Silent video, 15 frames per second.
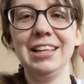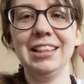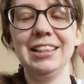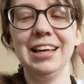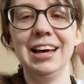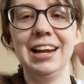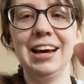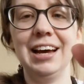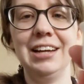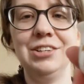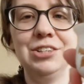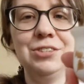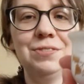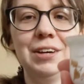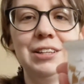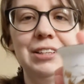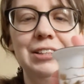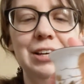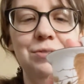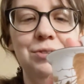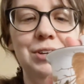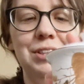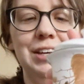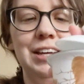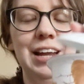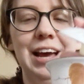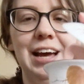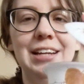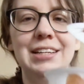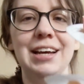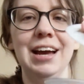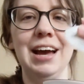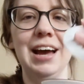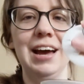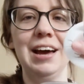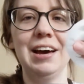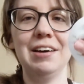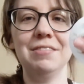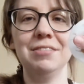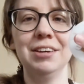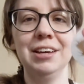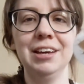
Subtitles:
that I just fell in love with and had to have,